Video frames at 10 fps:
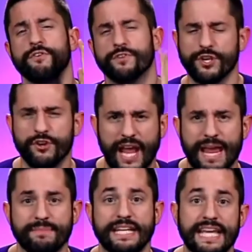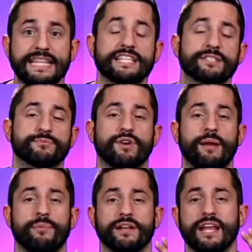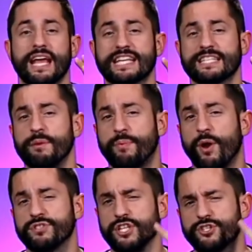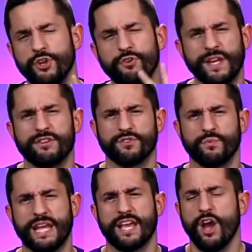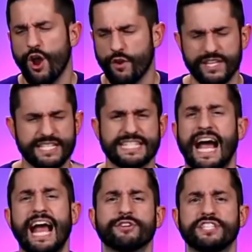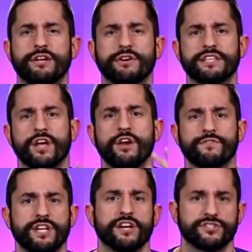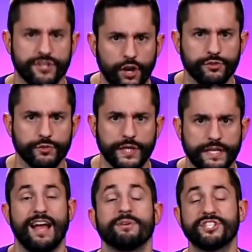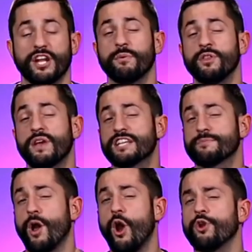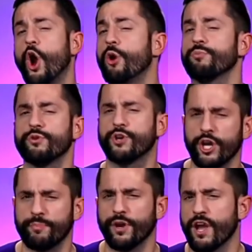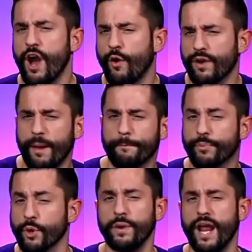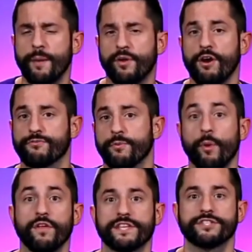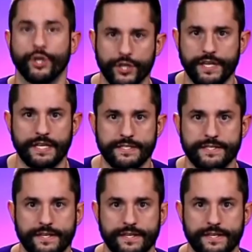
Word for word: for your game, then hit that subscribe button because I'm going to be posting two videos a week over this entire series for Tasha's Cauldron. I'll be sharing with you guys my own homebrew cookbook of what I'm brewing up from all this goodness.